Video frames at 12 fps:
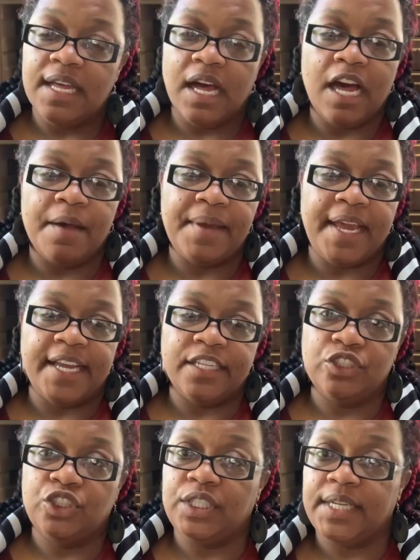Um,
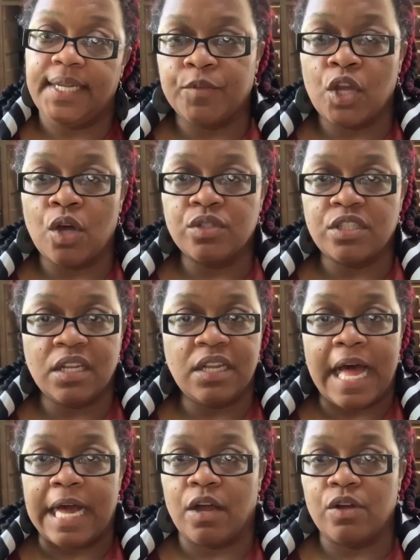and she goes to
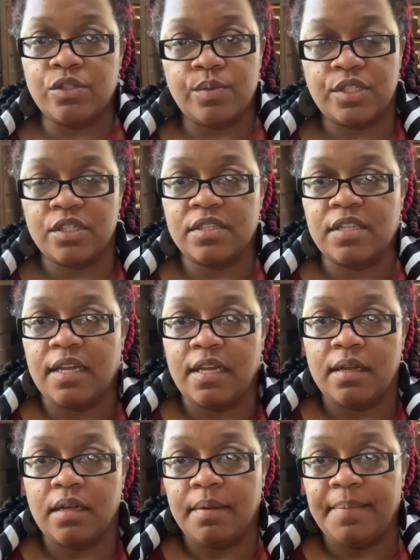Lagos, which is
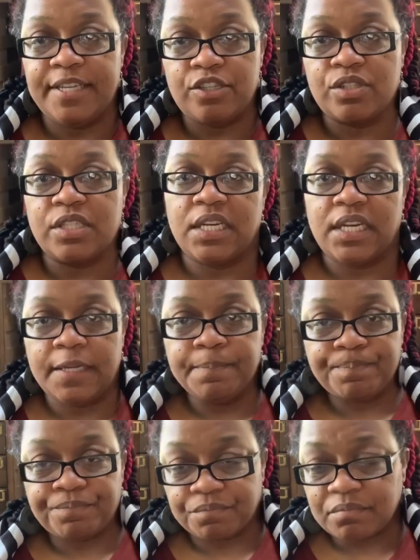the, a major city
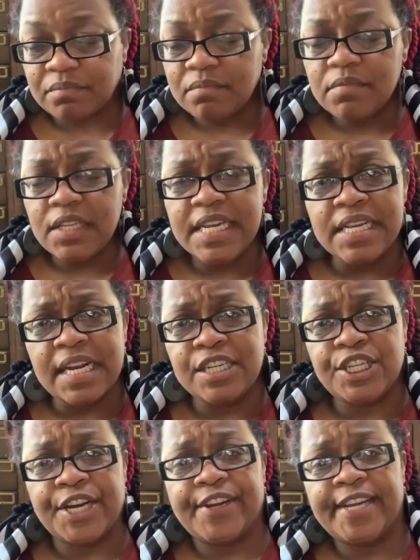in
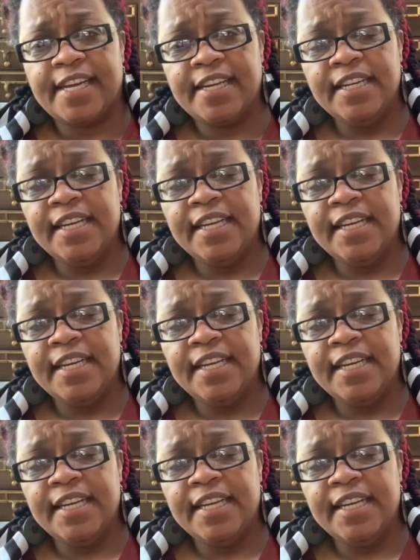Nigeria,